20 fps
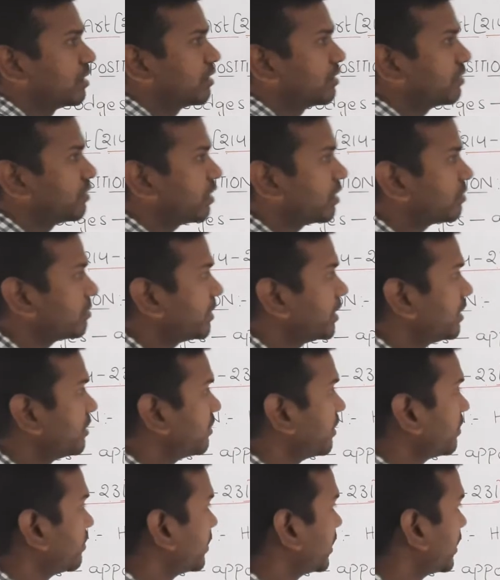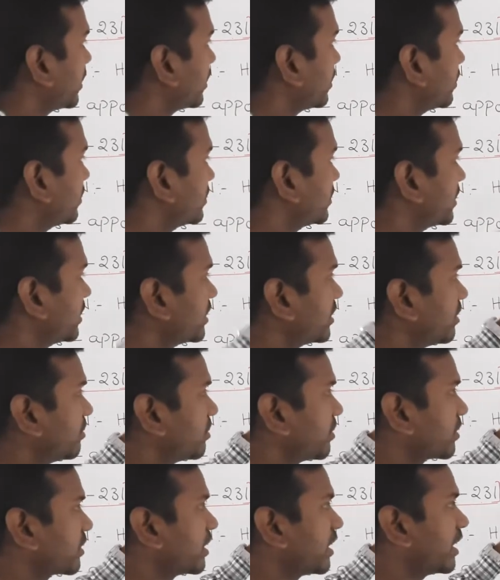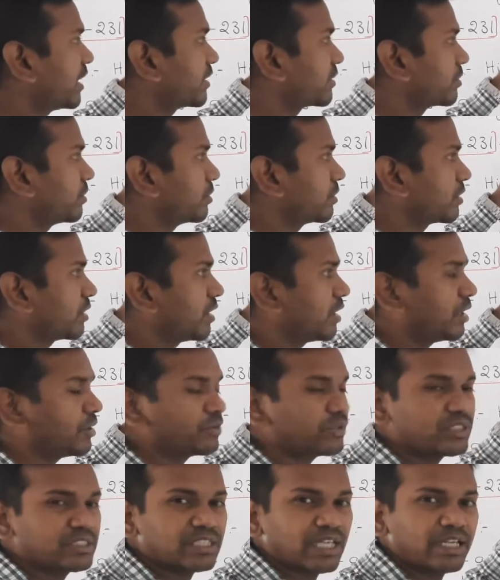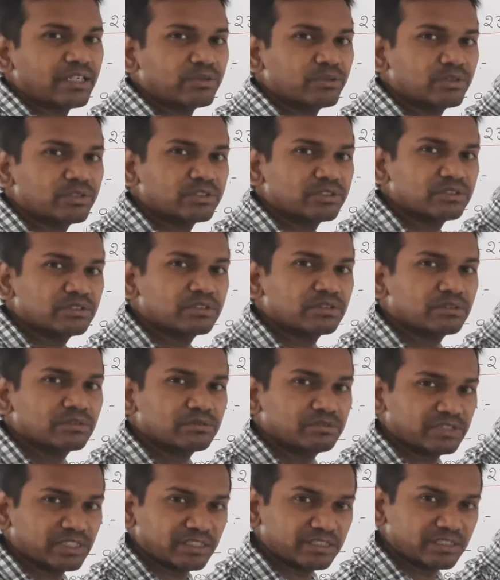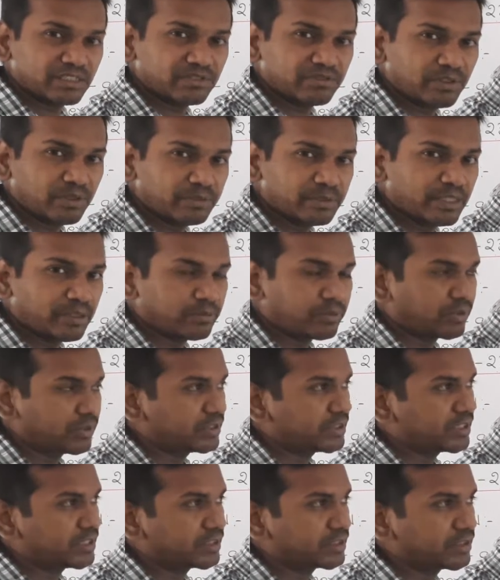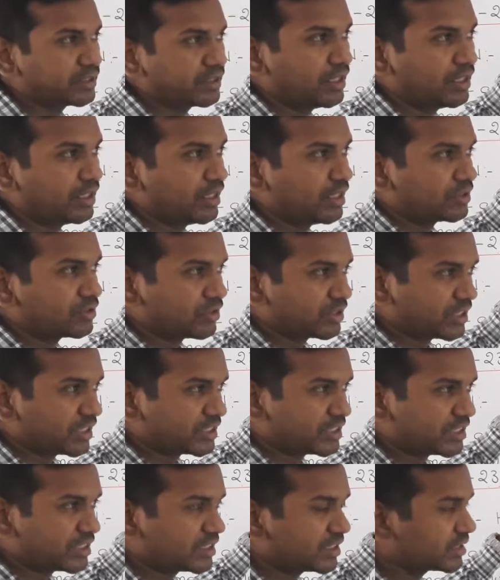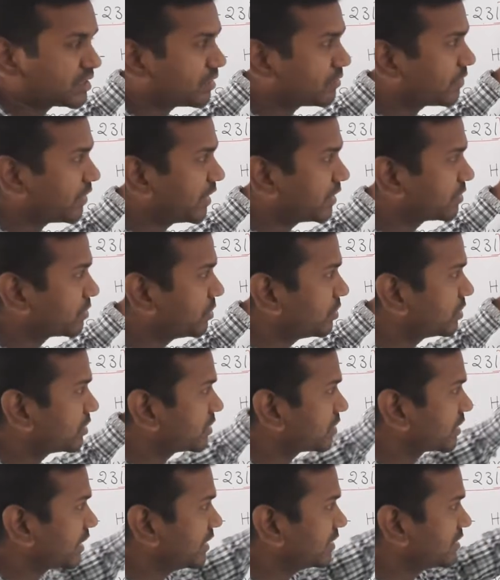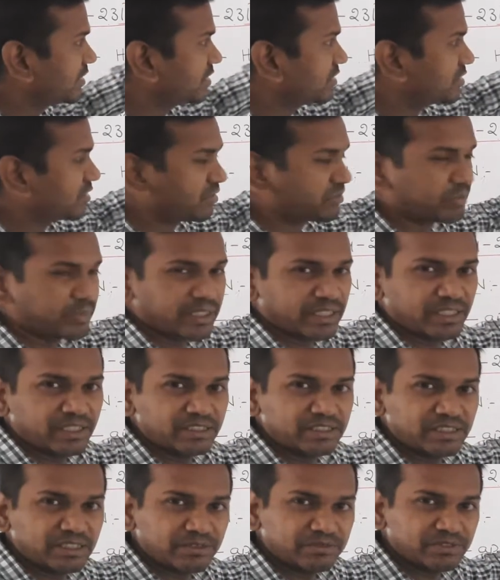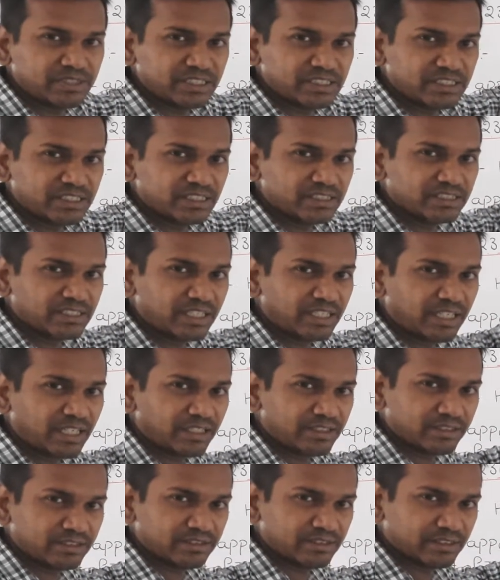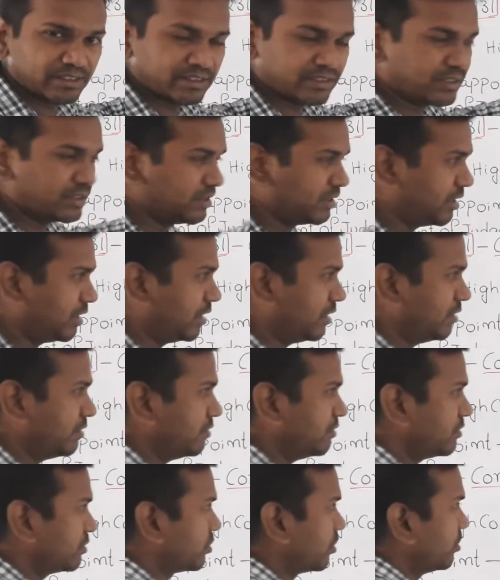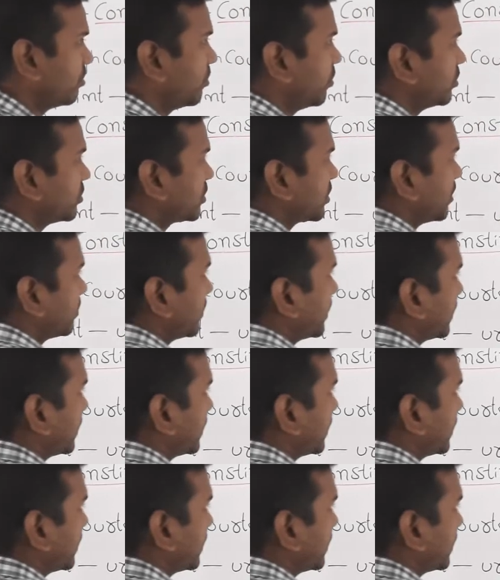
Normally when we are seeing about the High Court, how these High Courts judges will be appointed. So the judges of High Court consists of mainly Chief Justice and other judge. So most of the